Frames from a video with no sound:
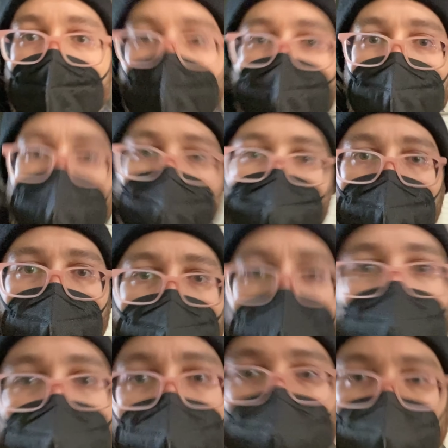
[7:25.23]

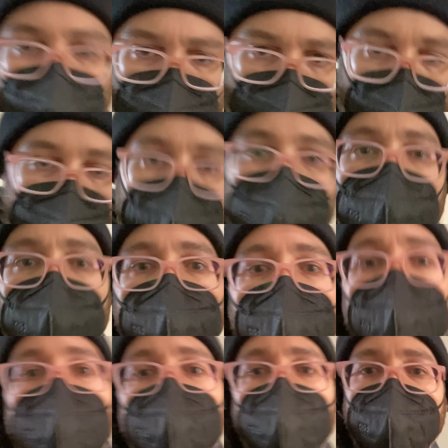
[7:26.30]
from where those
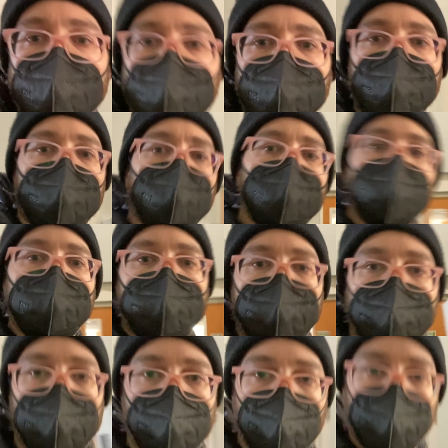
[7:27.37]
smaller classrooms were to
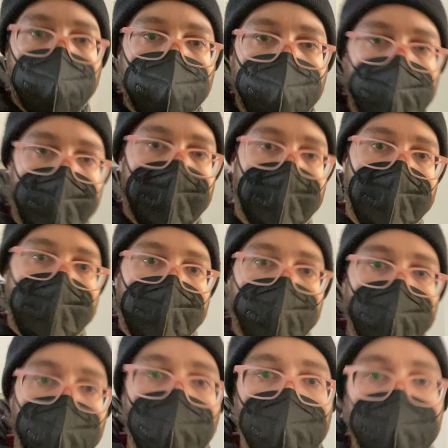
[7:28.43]
down here where
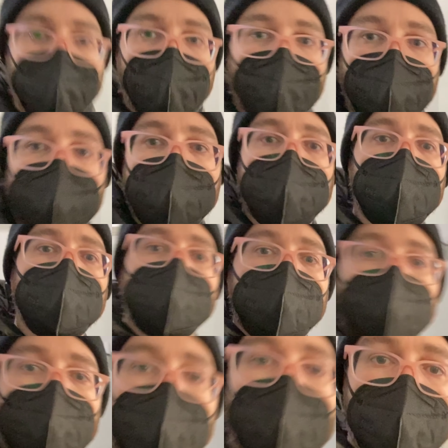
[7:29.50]
my office
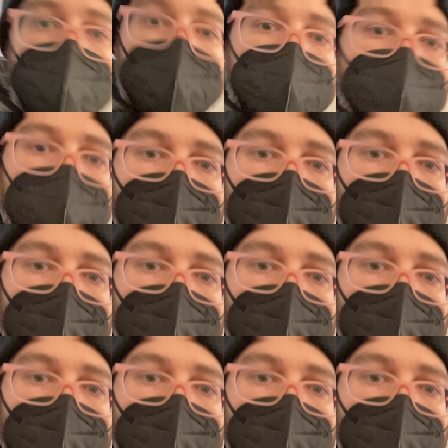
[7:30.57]
is, and